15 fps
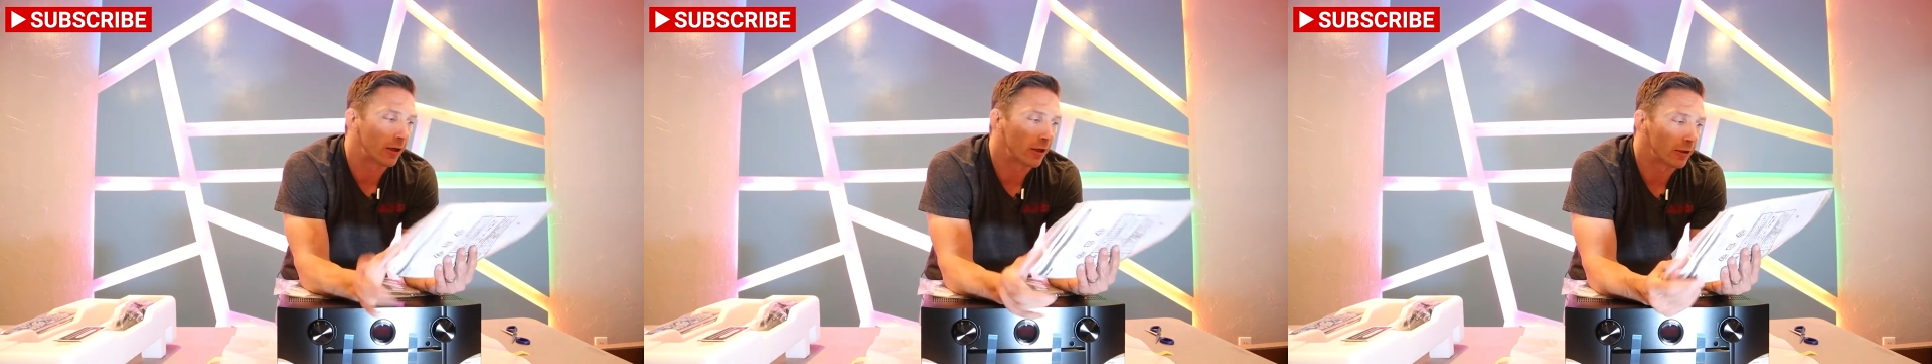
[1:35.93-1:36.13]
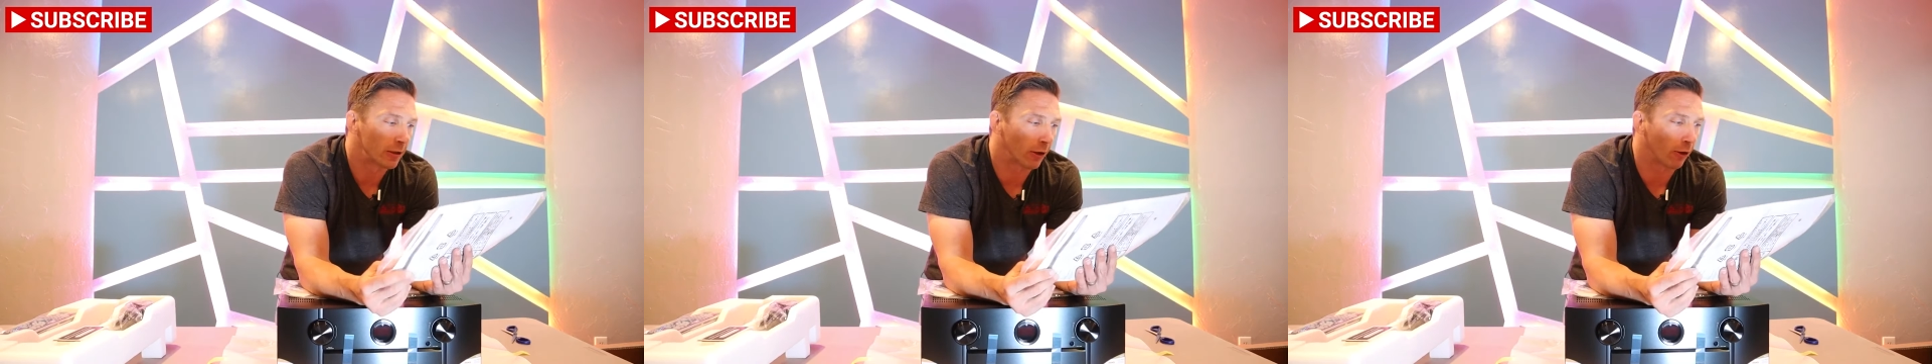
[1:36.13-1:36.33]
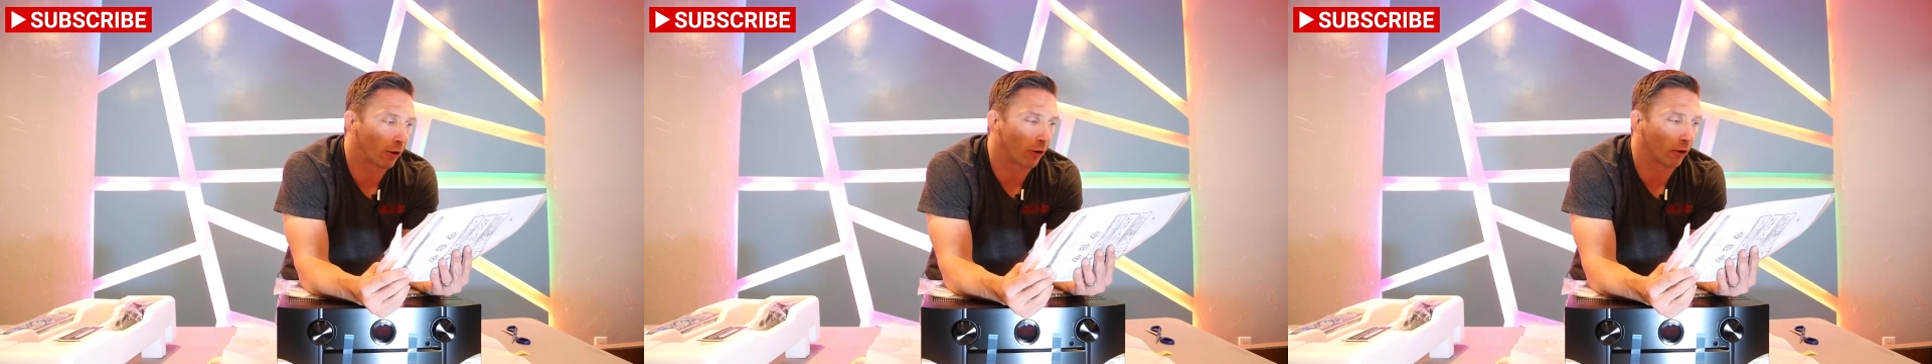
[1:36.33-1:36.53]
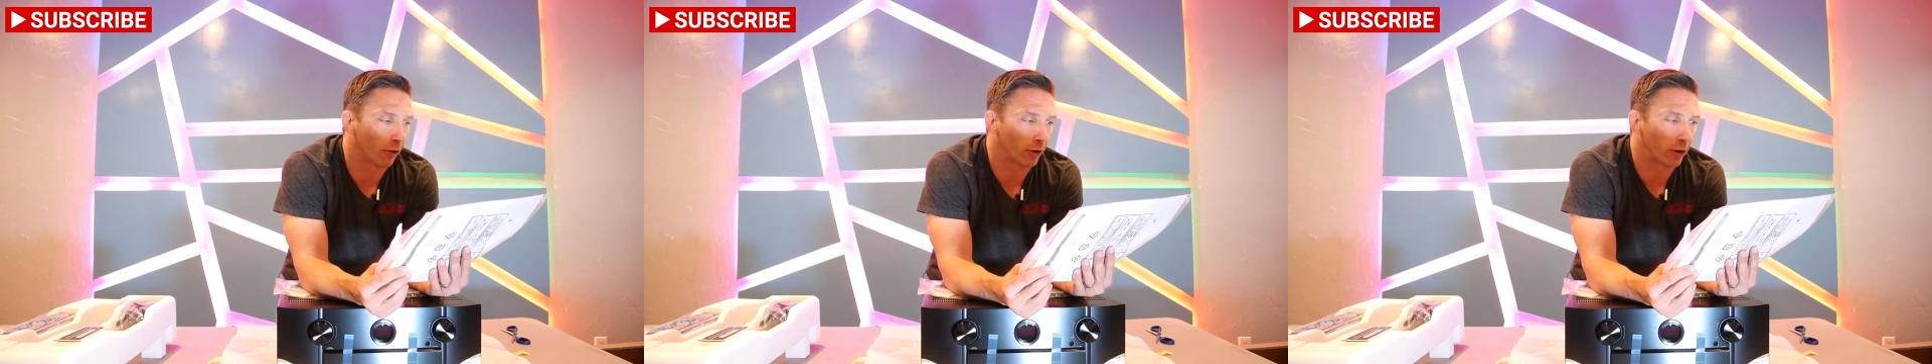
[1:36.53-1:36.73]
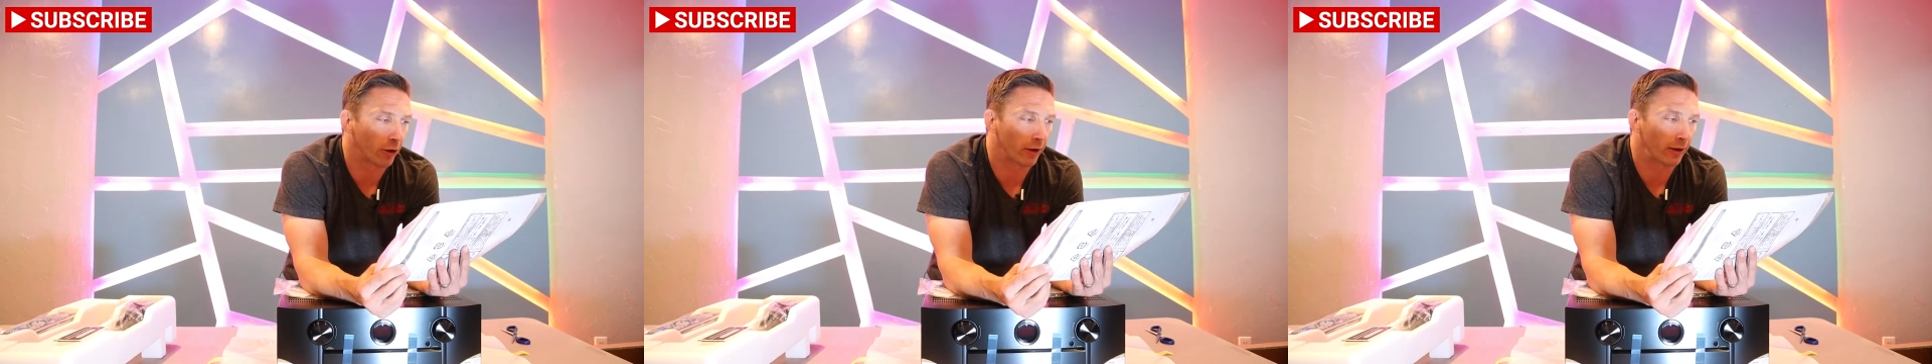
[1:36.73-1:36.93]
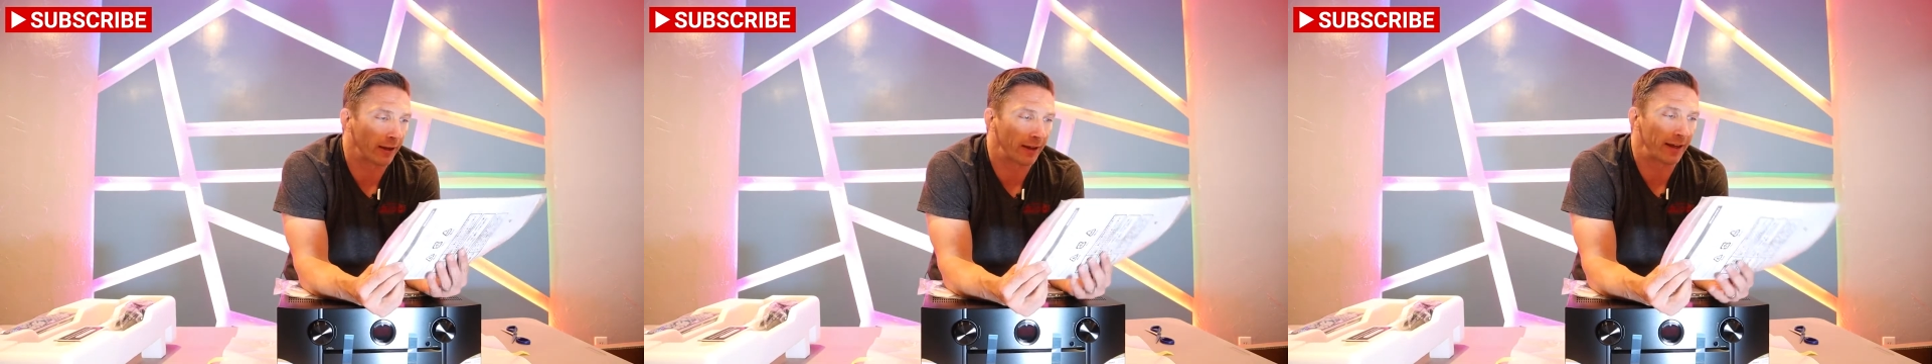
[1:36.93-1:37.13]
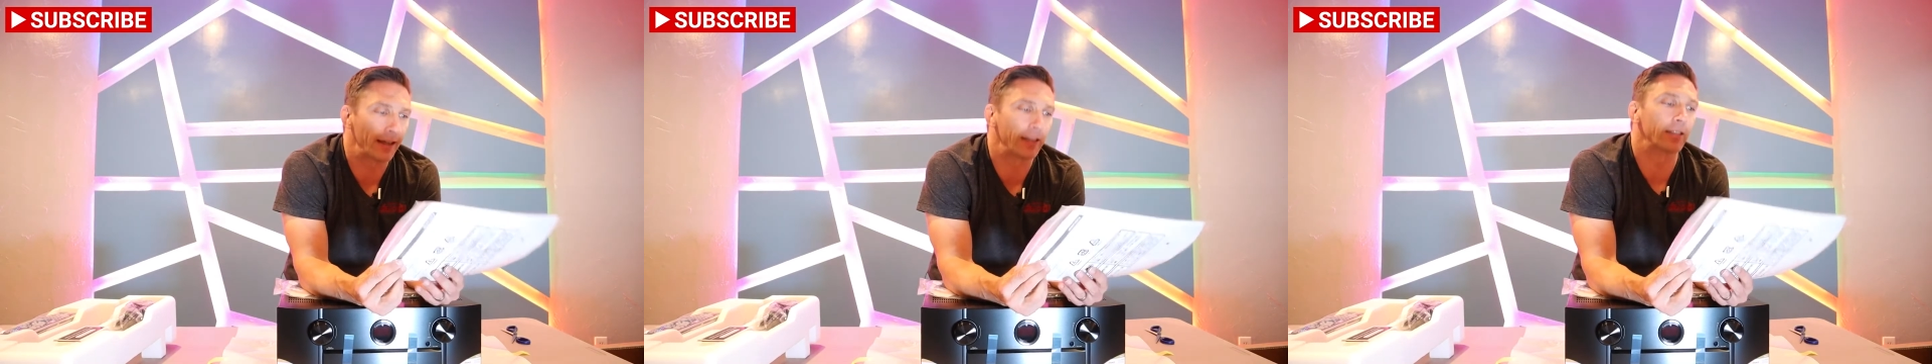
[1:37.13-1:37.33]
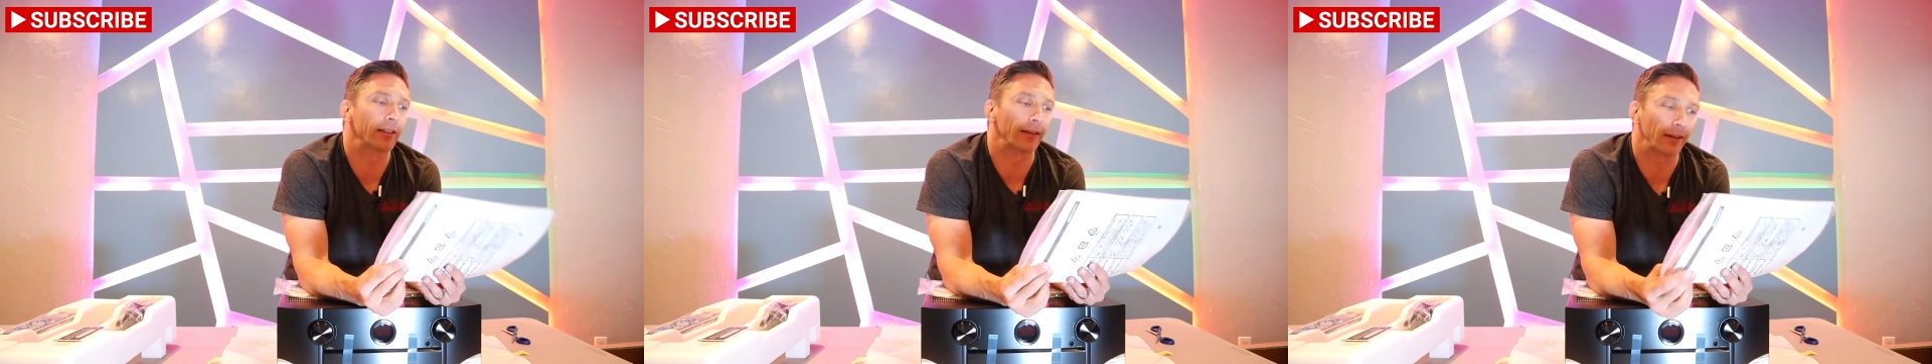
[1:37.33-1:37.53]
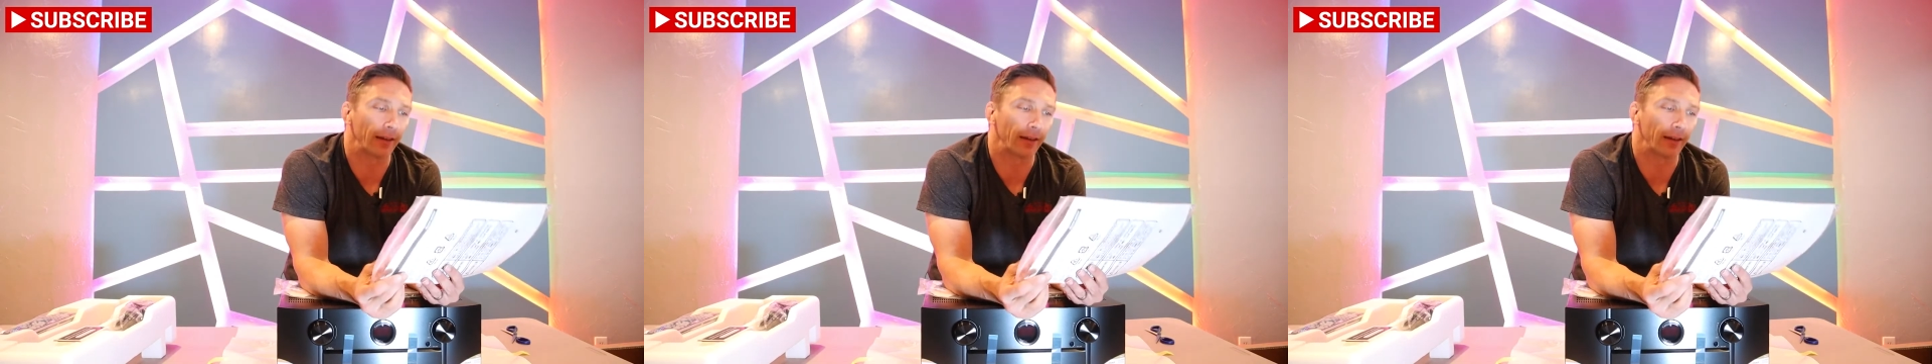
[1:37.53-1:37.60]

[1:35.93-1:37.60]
so you can easily